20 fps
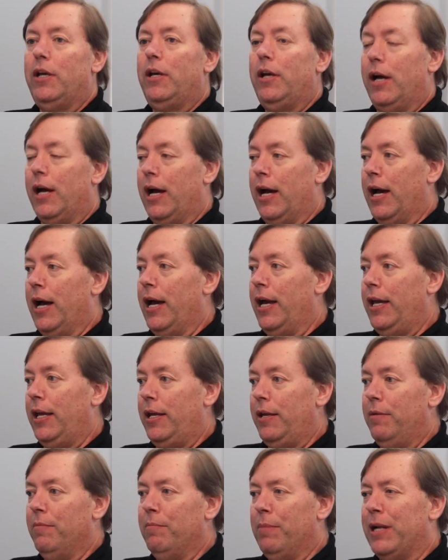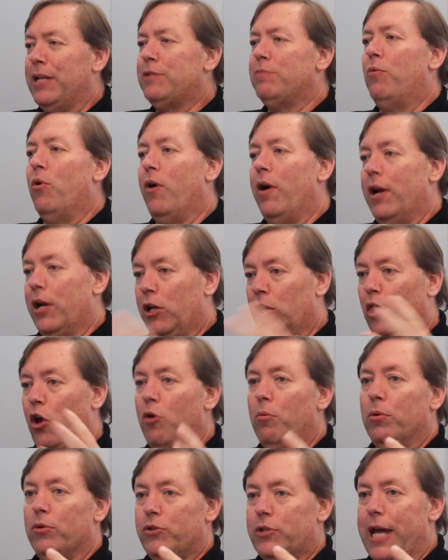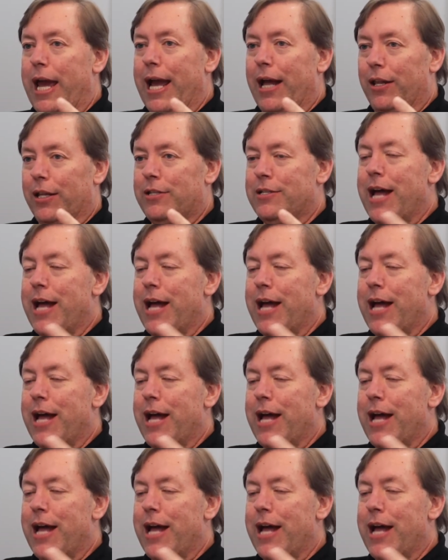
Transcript: but it's more on a global scale.